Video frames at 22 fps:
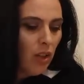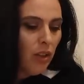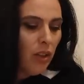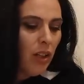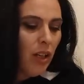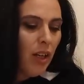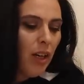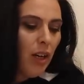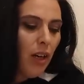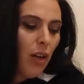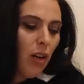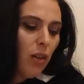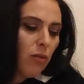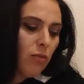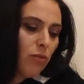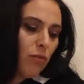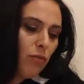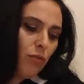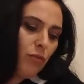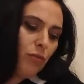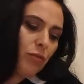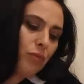Now,
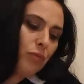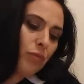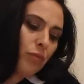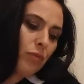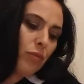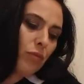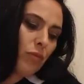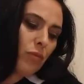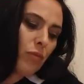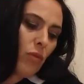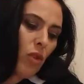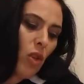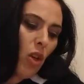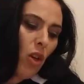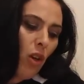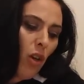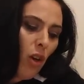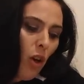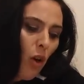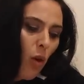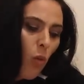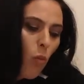
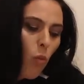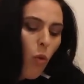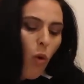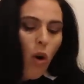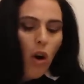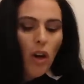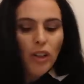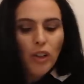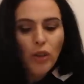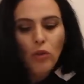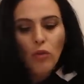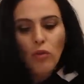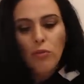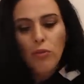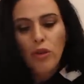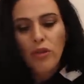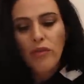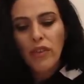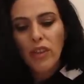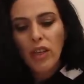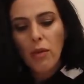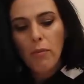why you're
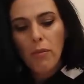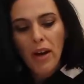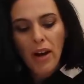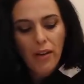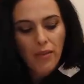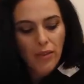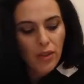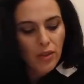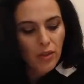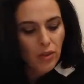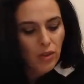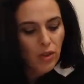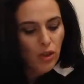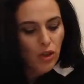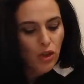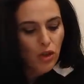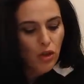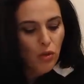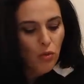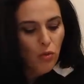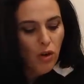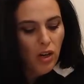moving about this
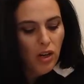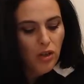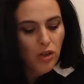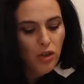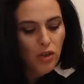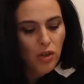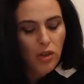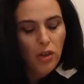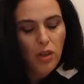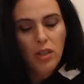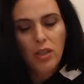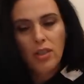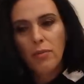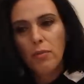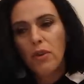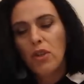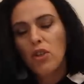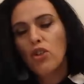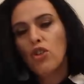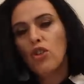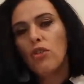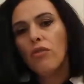situation is
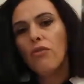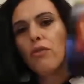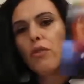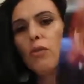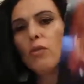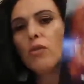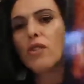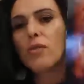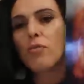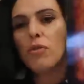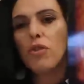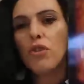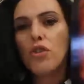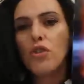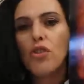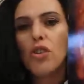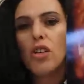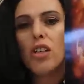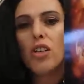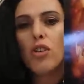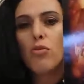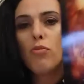because you feel
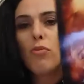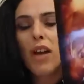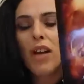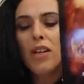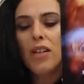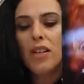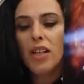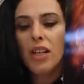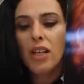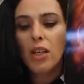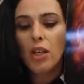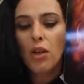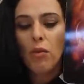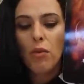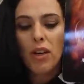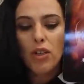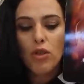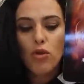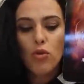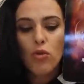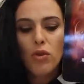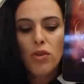spiritually you made an
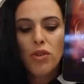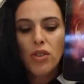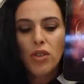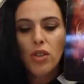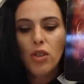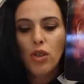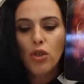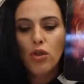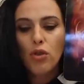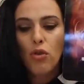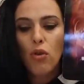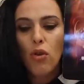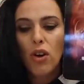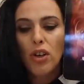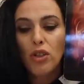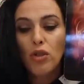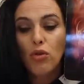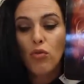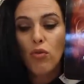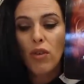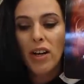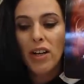incorrect choice and you're trying
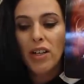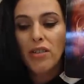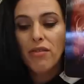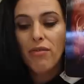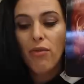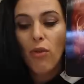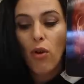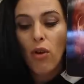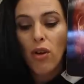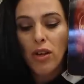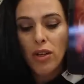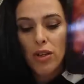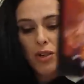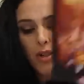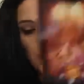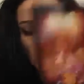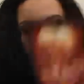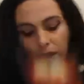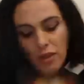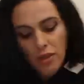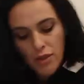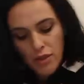to rectify
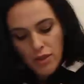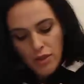it.